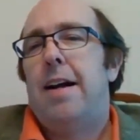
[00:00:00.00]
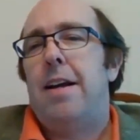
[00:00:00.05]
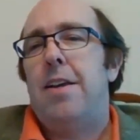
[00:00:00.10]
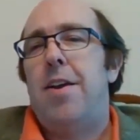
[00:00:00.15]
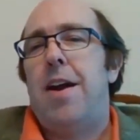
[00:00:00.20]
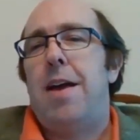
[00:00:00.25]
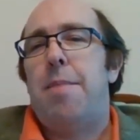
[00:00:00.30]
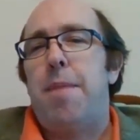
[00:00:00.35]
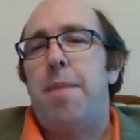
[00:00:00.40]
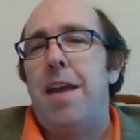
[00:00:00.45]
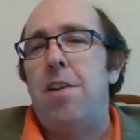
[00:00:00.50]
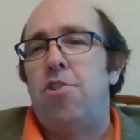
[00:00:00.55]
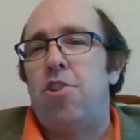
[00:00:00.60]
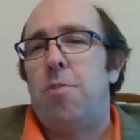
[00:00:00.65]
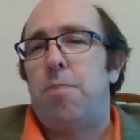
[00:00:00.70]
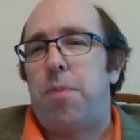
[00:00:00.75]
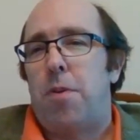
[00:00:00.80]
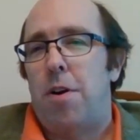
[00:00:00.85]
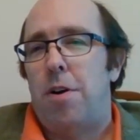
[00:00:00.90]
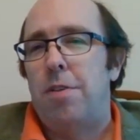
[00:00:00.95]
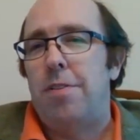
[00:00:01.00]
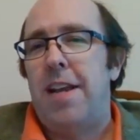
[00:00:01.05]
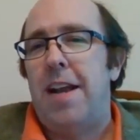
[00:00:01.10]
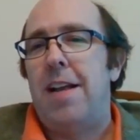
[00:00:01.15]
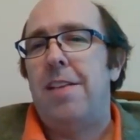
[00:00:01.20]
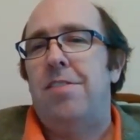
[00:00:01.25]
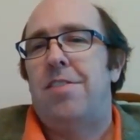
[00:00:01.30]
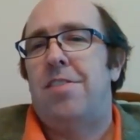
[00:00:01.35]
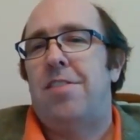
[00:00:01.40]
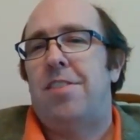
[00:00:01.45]
you had major
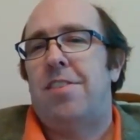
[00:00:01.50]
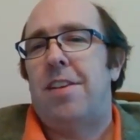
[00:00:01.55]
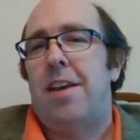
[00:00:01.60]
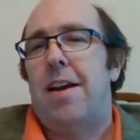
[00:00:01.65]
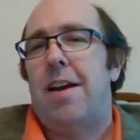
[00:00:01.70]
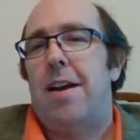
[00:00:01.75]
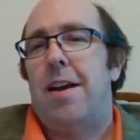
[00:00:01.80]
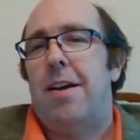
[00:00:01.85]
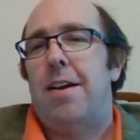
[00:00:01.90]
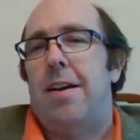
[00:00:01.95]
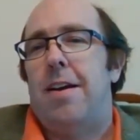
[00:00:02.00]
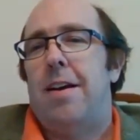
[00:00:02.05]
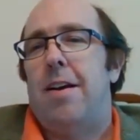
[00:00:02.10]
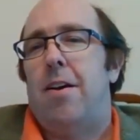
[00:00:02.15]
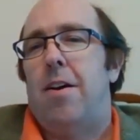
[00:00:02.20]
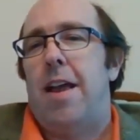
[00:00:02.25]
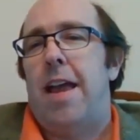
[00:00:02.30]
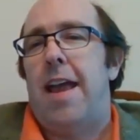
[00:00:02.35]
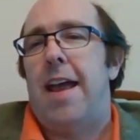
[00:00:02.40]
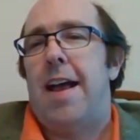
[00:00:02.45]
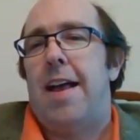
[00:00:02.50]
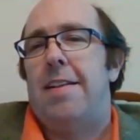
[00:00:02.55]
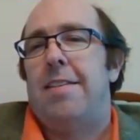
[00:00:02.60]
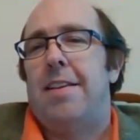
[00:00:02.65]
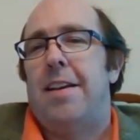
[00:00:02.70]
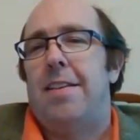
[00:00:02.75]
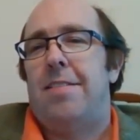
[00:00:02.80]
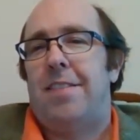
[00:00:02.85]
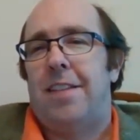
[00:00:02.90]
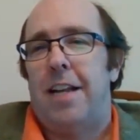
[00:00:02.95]
protests, and